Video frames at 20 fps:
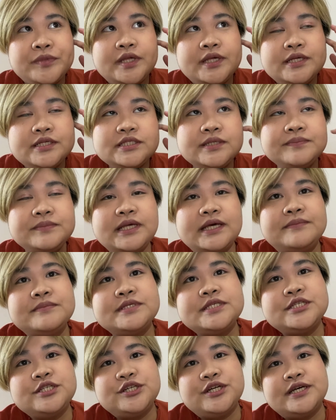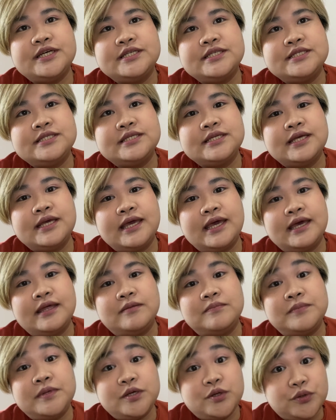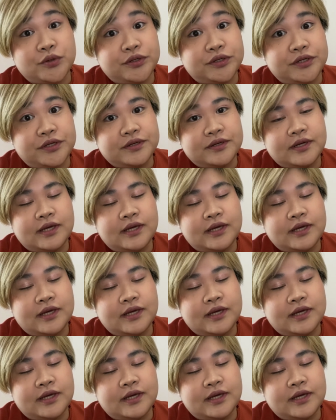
Sometimes stress can be good.